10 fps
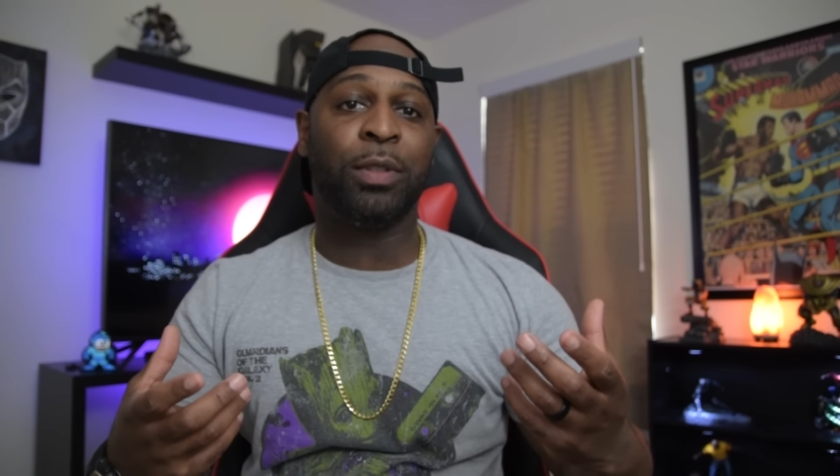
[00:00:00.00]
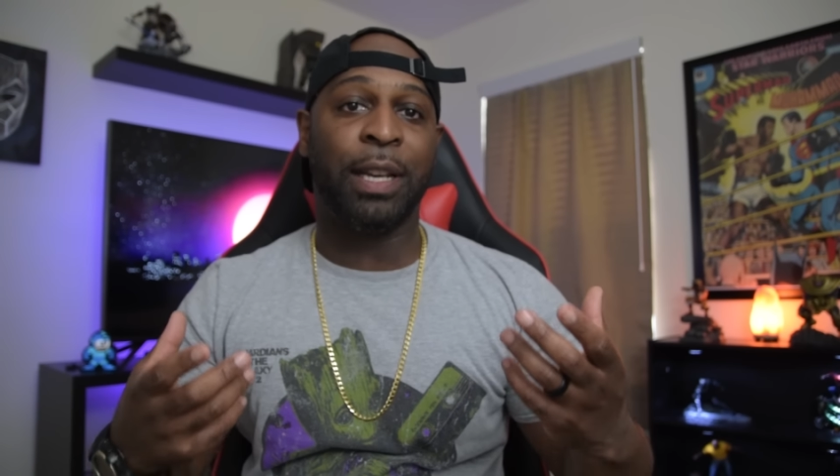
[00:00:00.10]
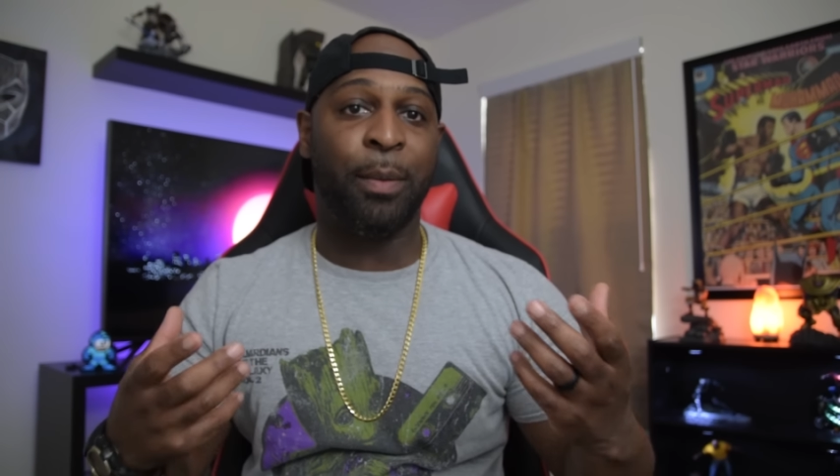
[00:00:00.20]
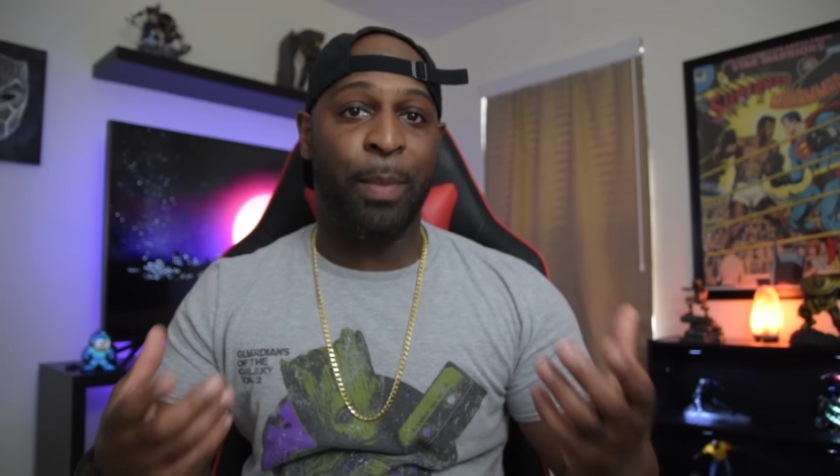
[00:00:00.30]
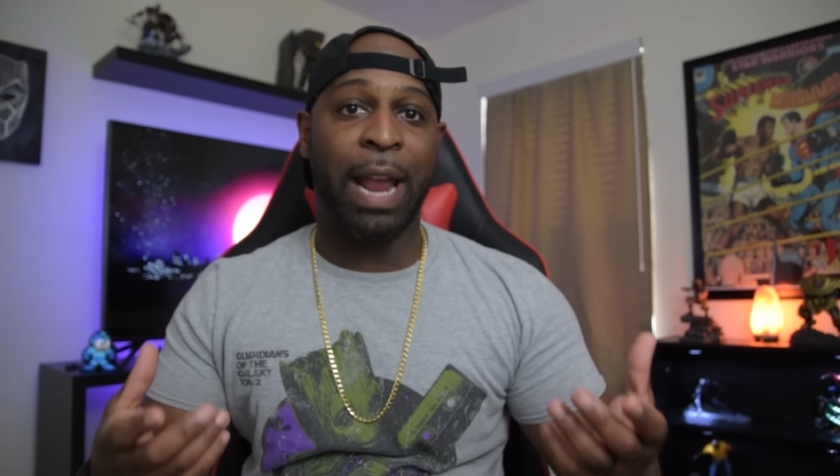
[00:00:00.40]

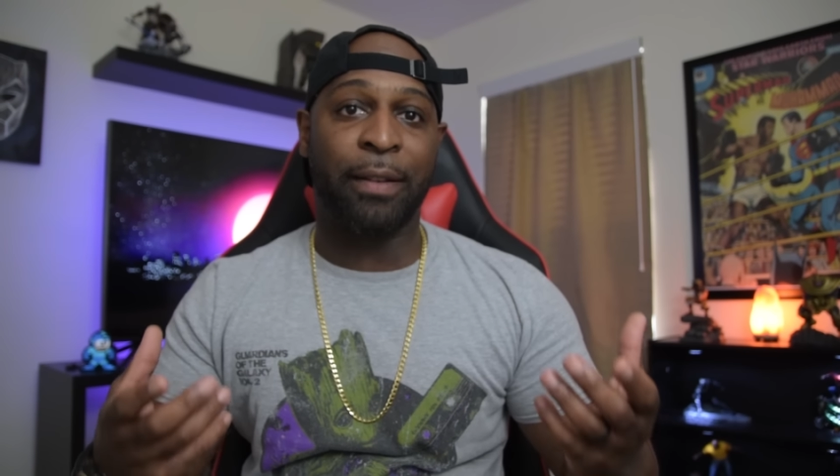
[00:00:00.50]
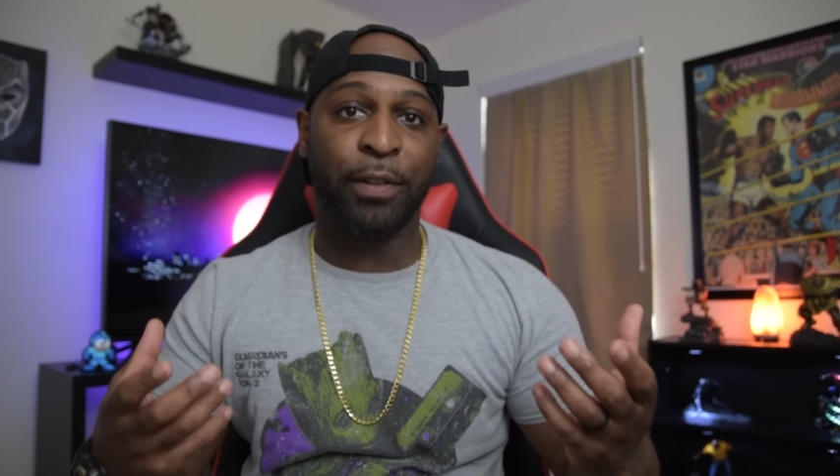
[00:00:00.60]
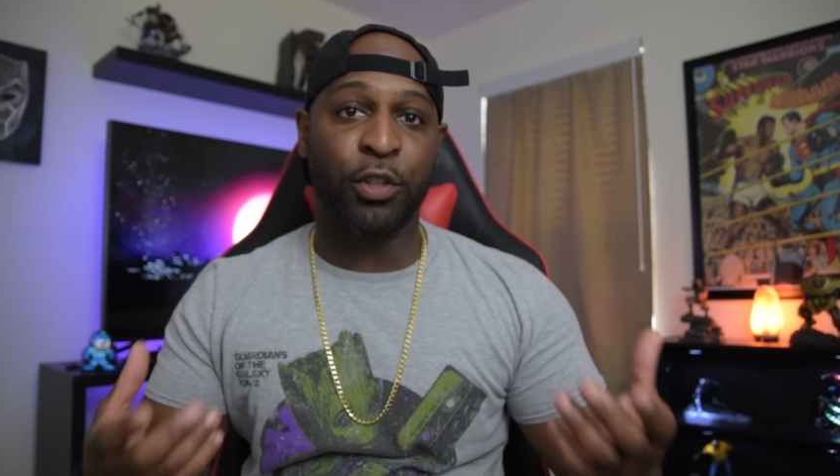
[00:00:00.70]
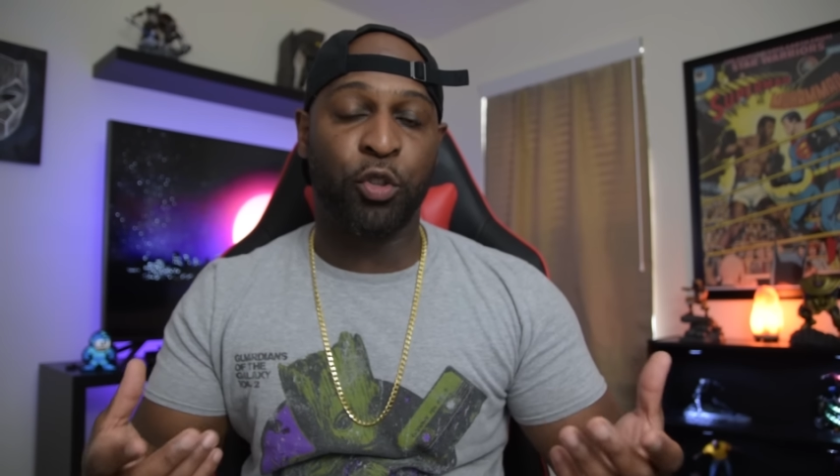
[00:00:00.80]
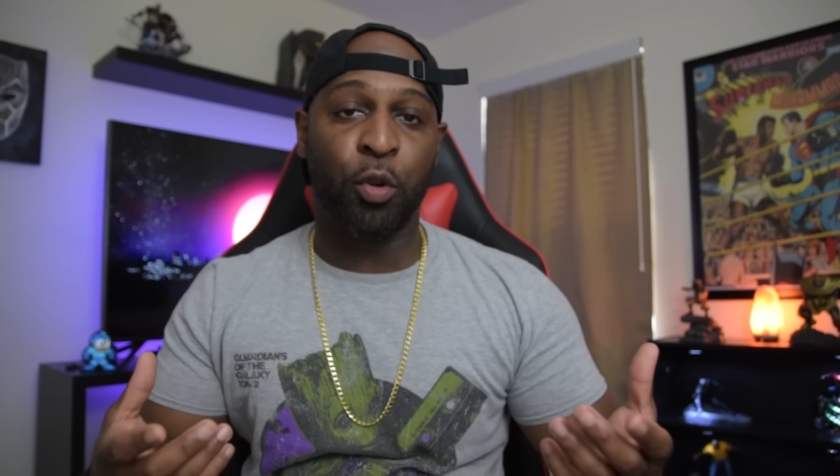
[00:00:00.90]
to the back of
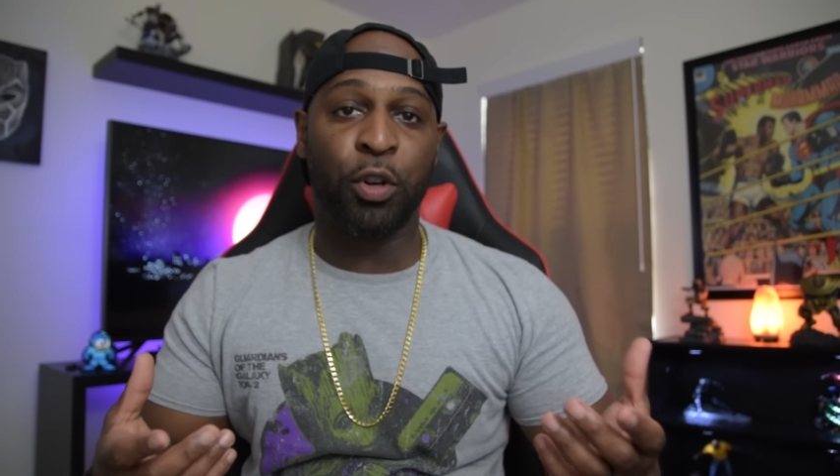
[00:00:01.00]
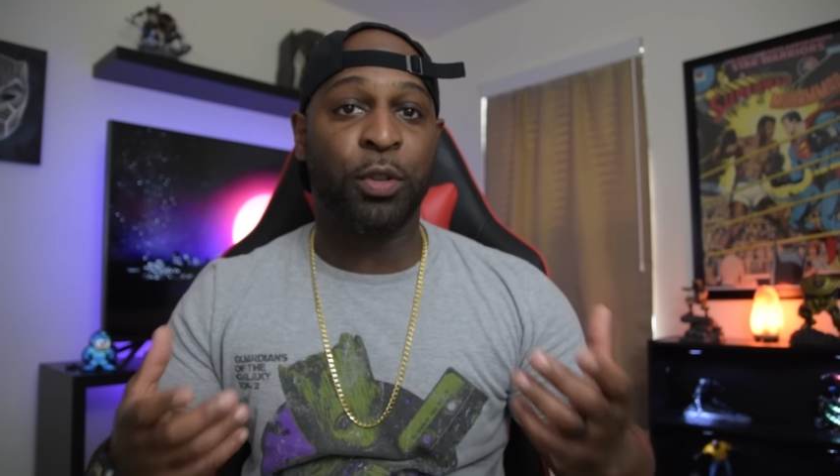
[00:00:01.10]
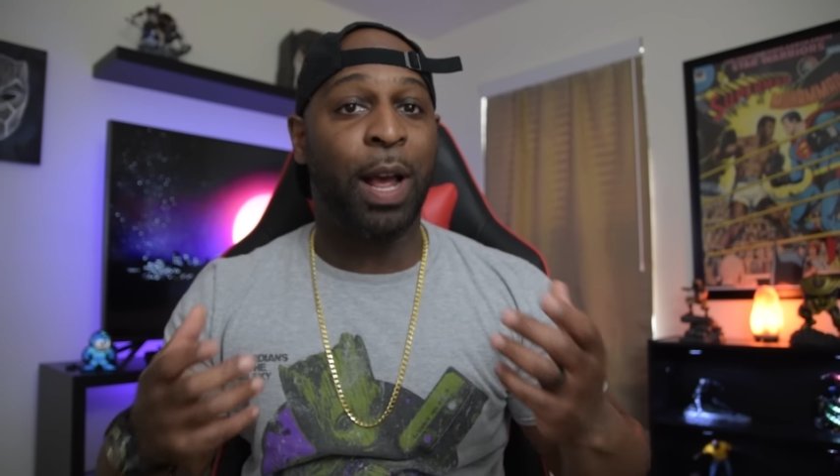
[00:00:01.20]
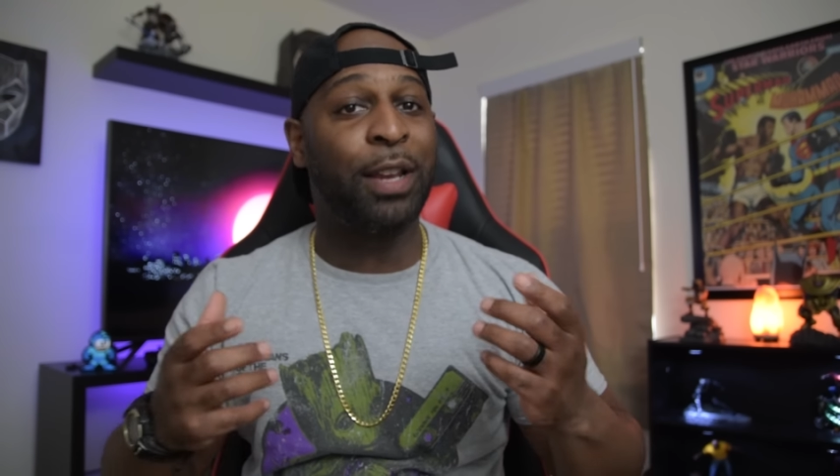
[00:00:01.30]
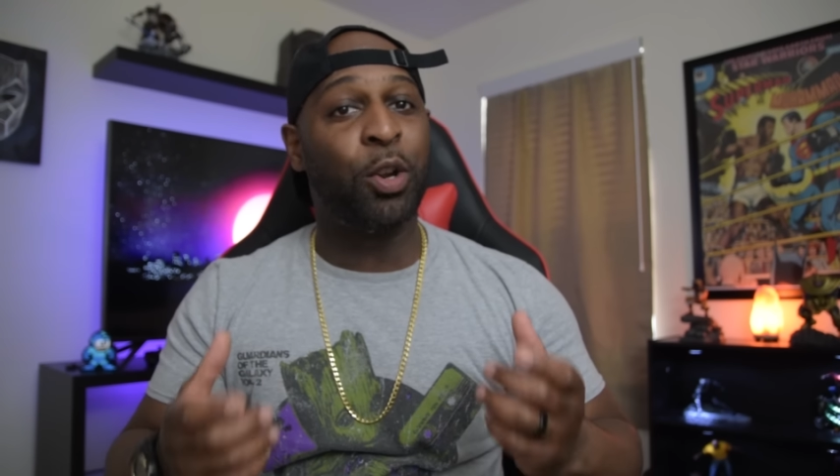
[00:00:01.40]
controllers
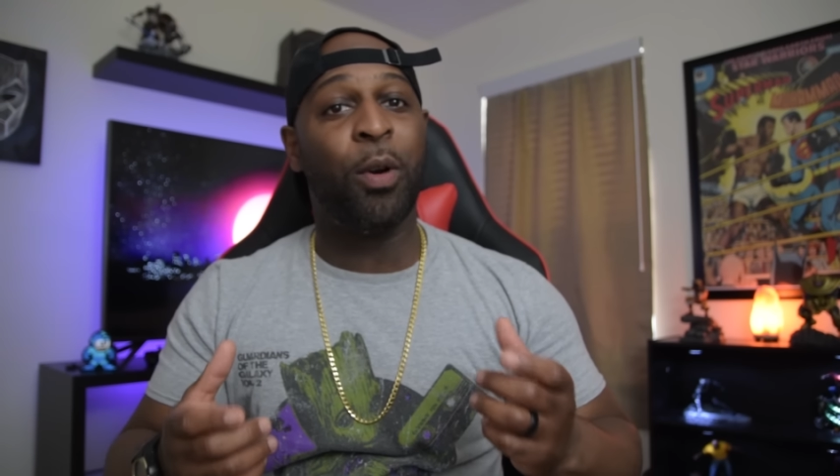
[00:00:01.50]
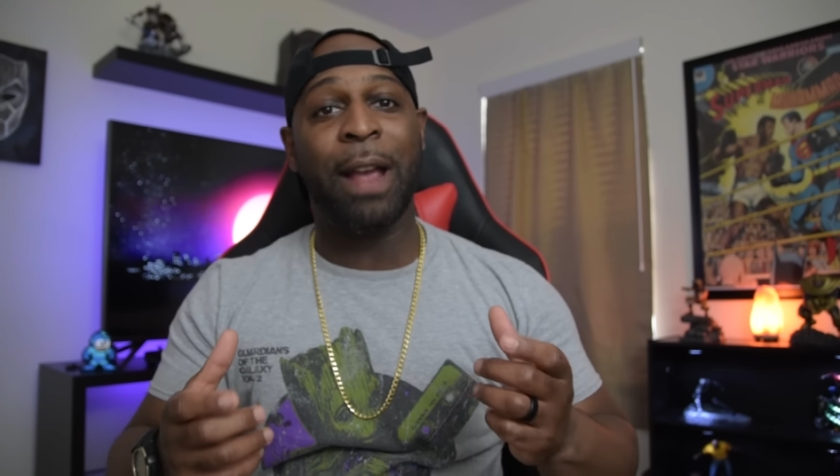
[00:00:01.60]
so I don't